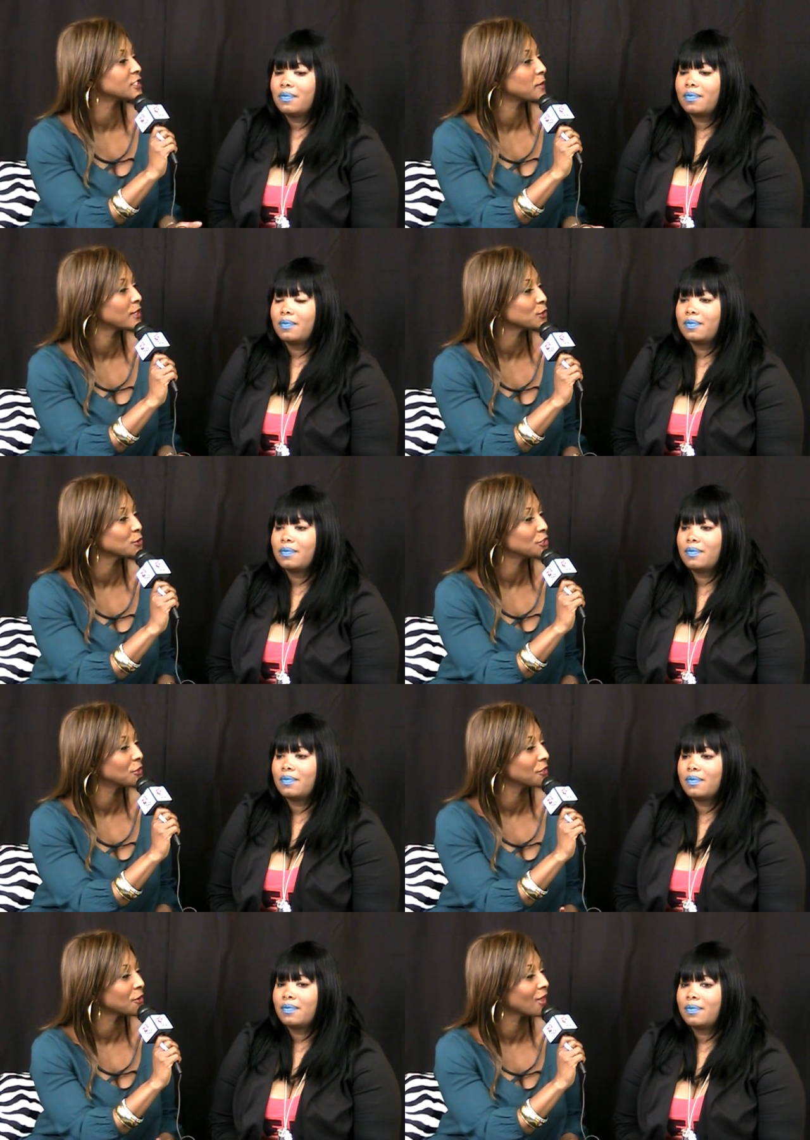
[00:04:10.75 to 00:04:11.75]
Speaker 1: special to you
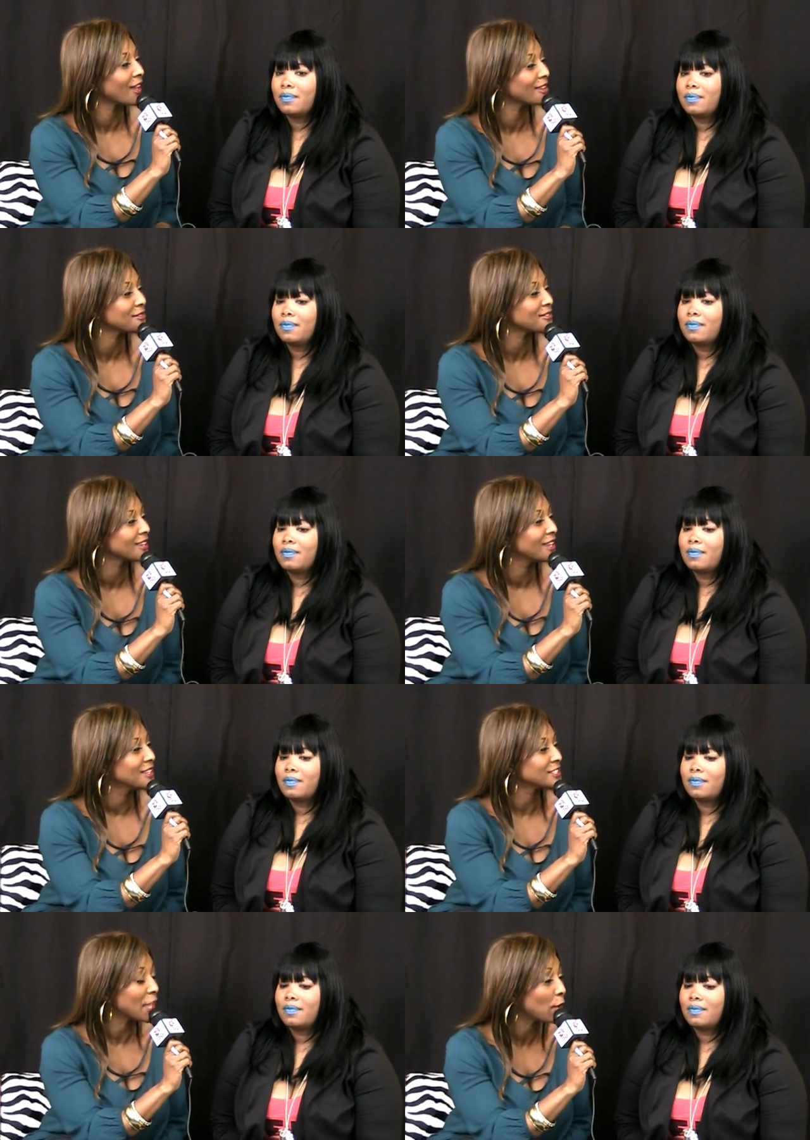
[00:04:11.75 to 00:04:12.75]
in your life
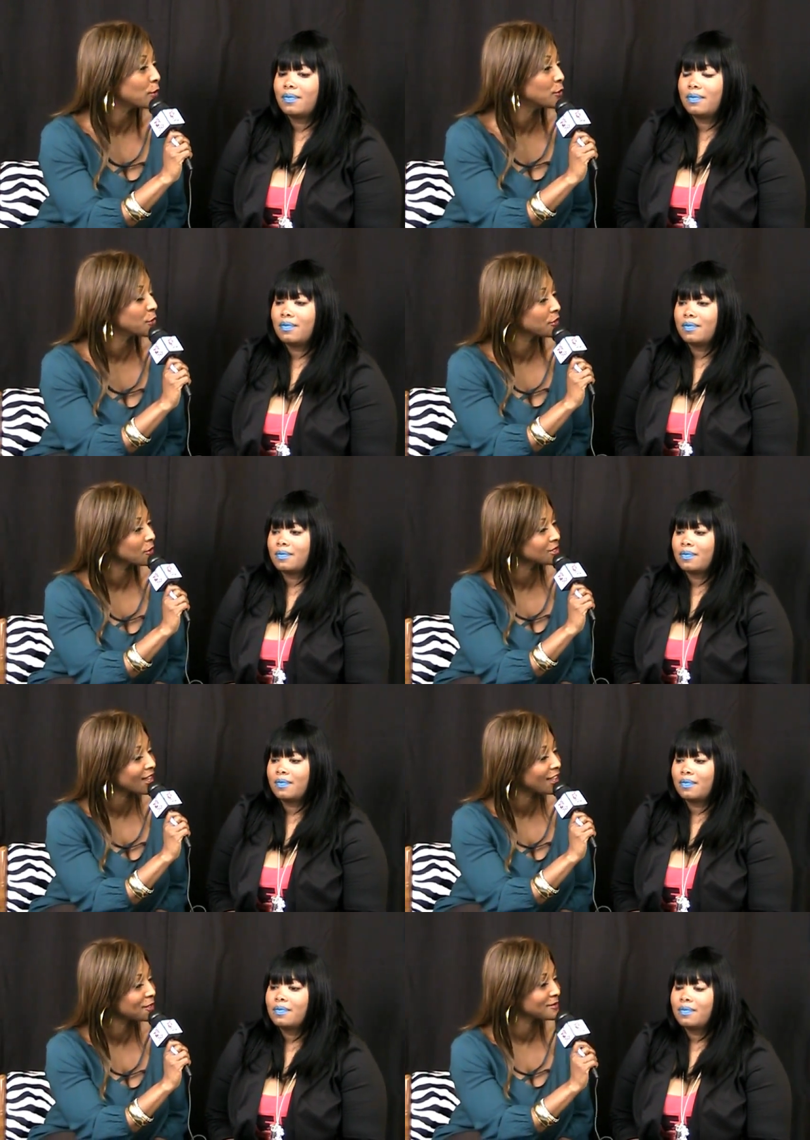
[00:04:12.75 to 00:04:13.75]
to help you during those
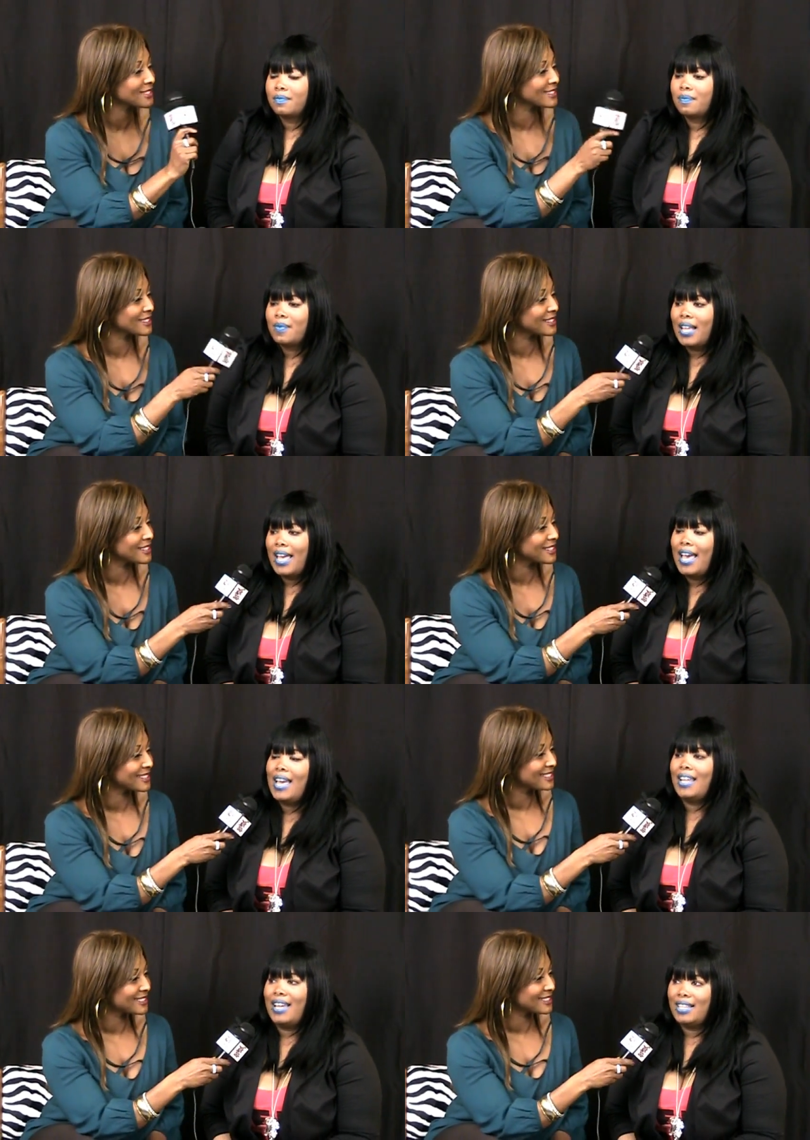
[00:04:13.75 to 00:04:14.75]
times.
Speaker 2: I
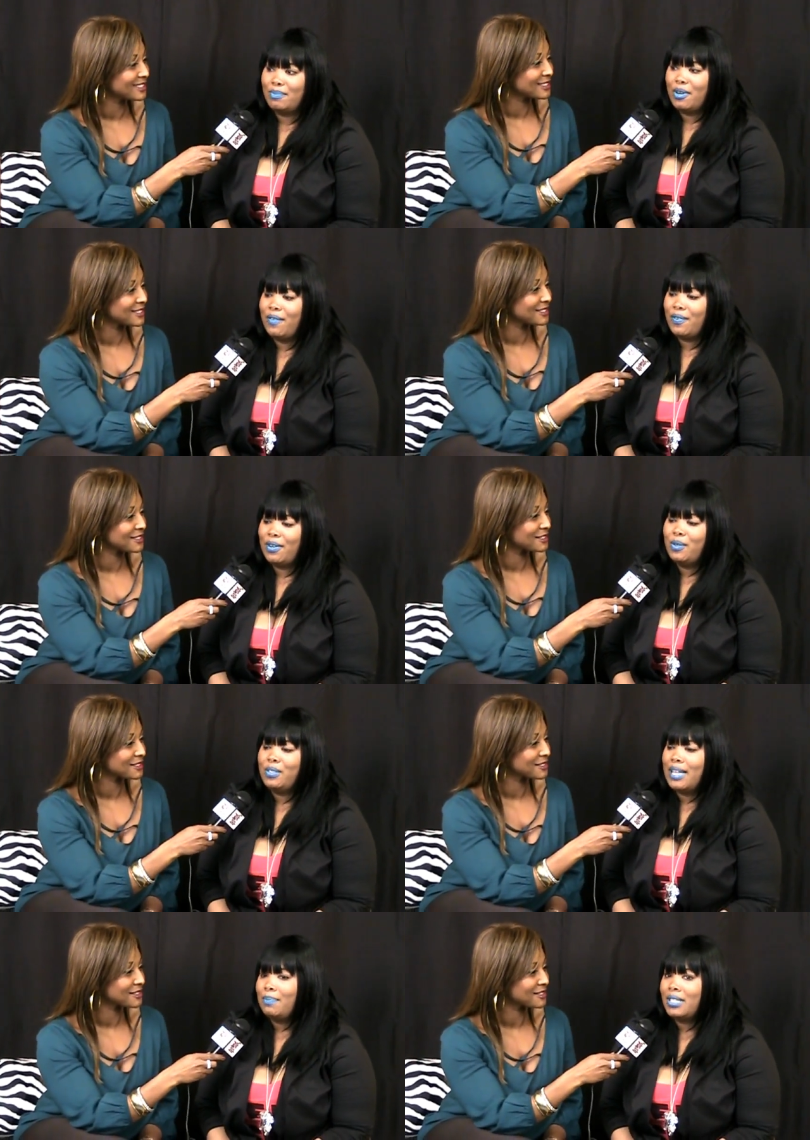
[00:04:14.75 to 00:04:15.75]
had an ex boyfriend who
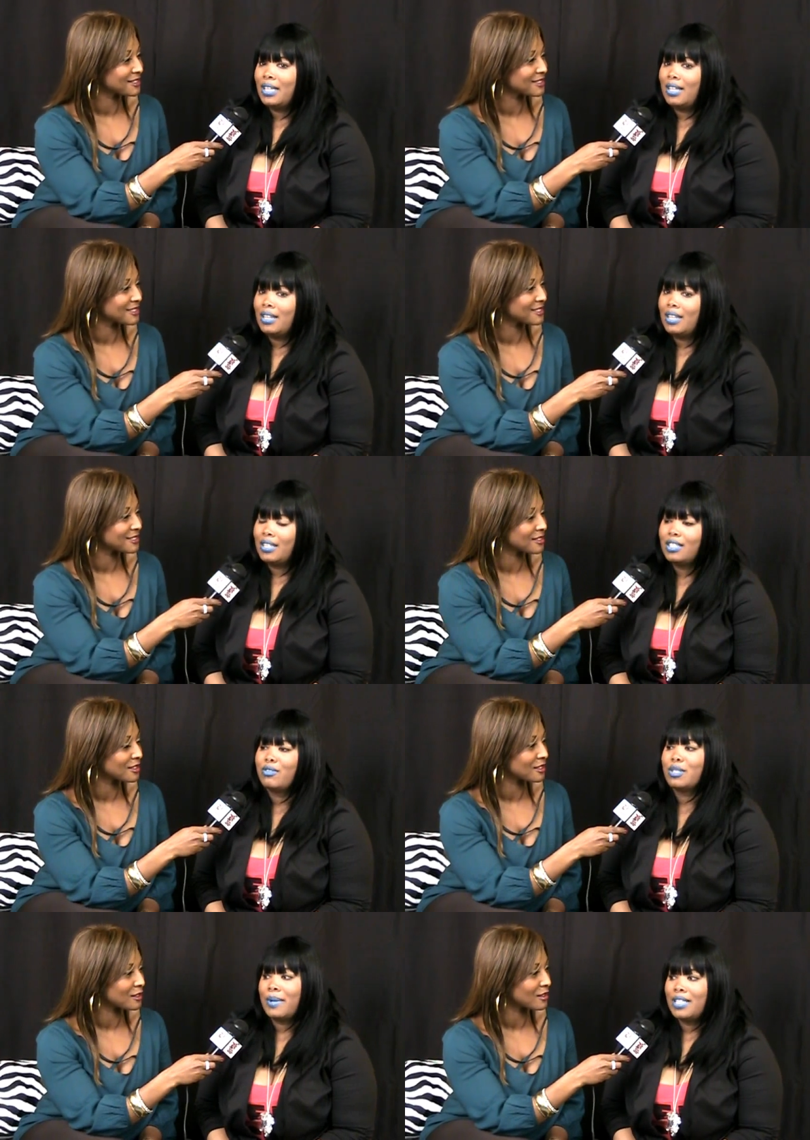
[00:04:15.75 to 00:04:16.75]
stepped in and took
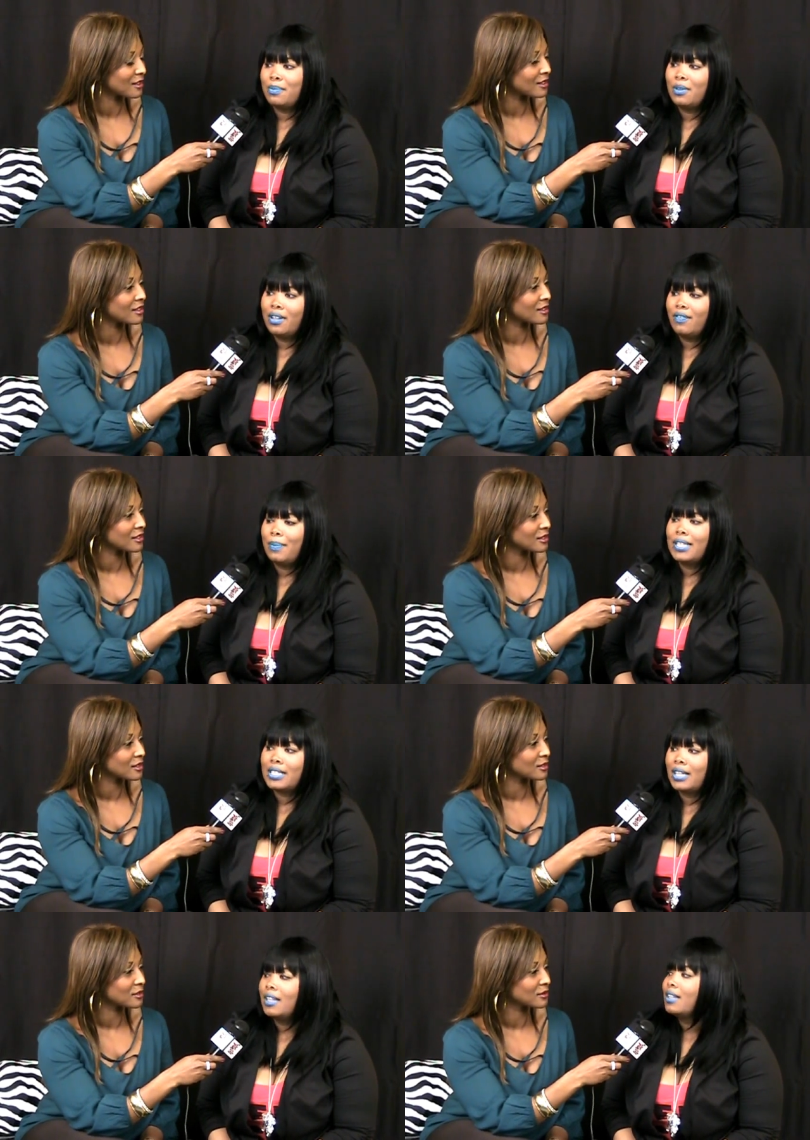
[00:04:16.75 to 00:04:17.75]
responsibility for my
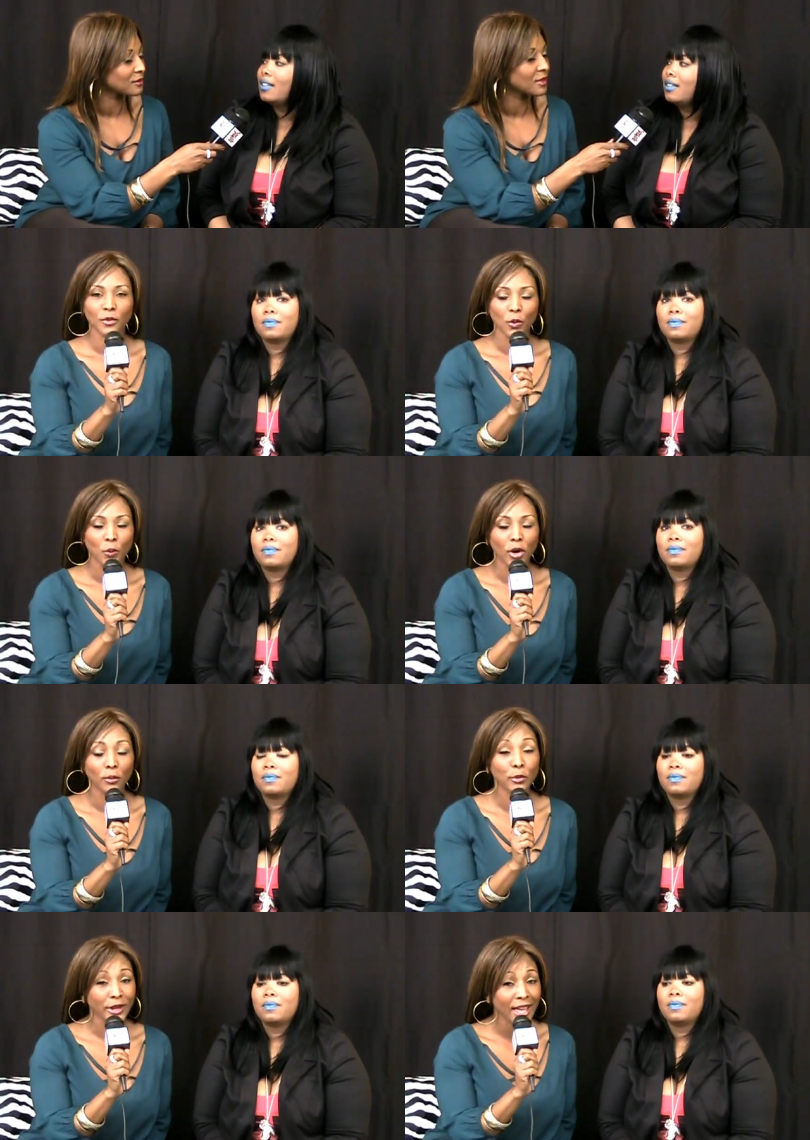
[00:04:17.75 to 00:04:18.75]
son.
Speaker 1: Well,
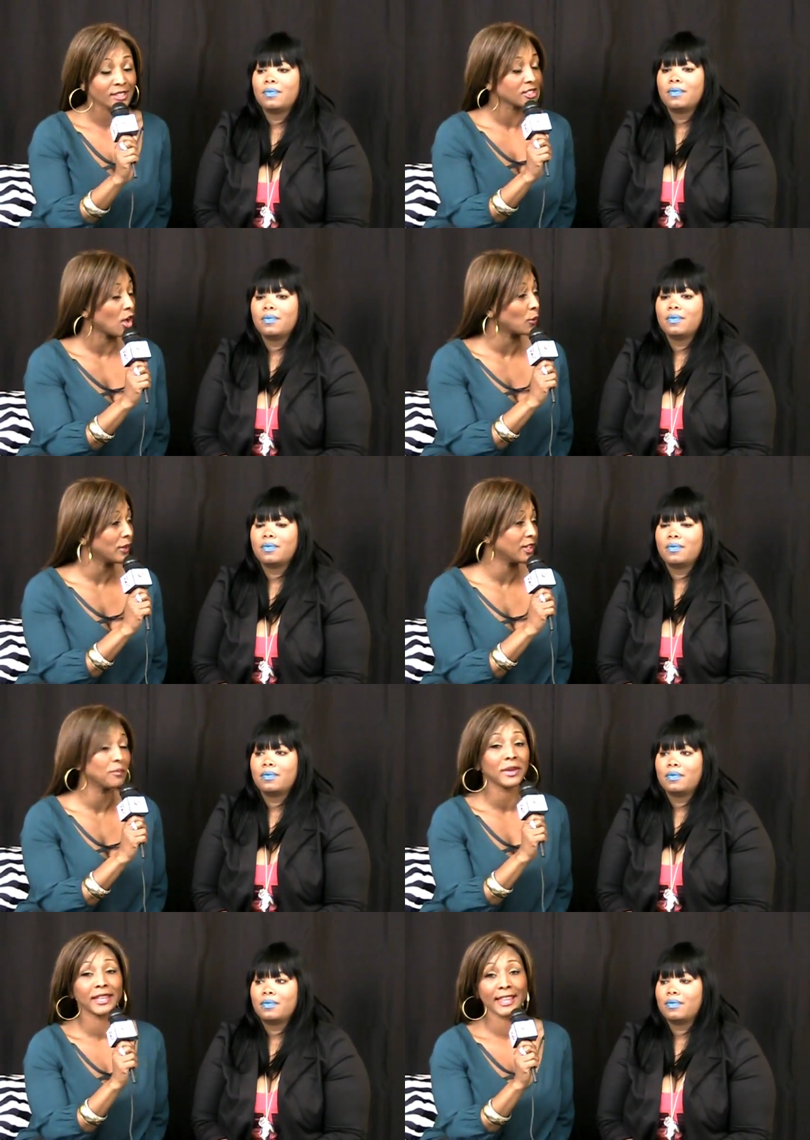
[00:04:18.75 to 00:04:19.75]
Brickhouse Talk, we
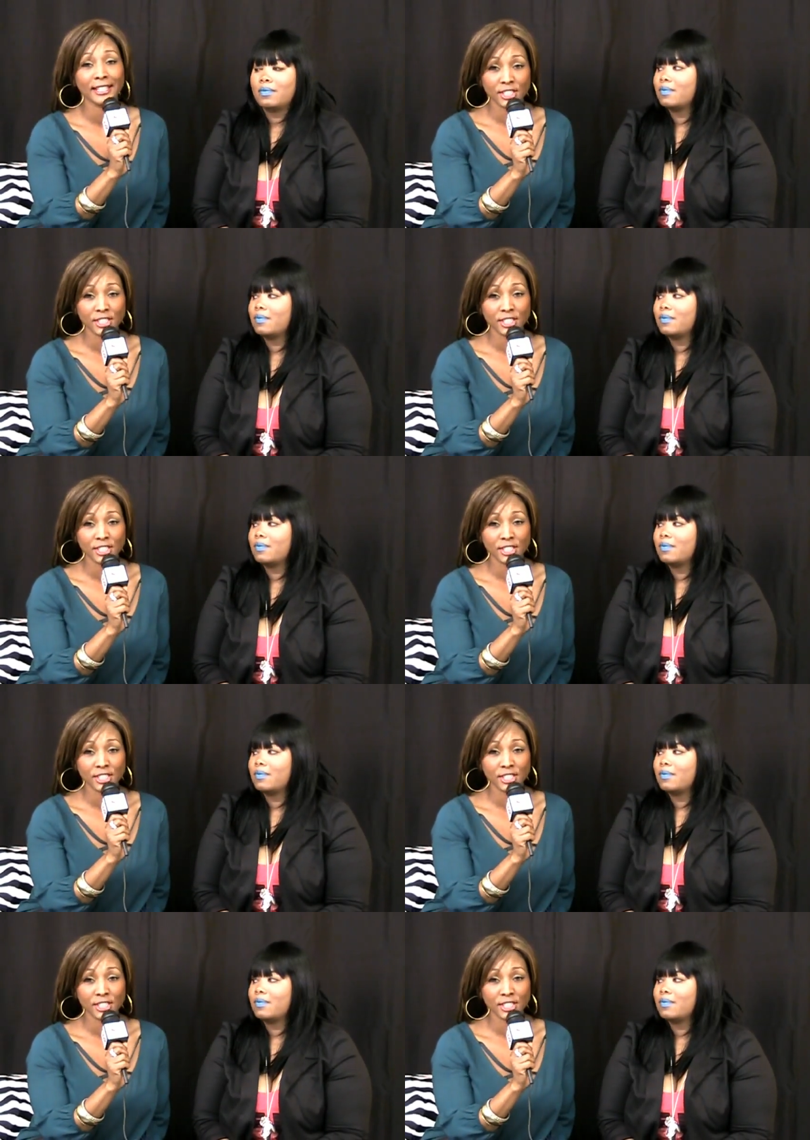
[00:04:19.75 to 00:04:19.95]
commend that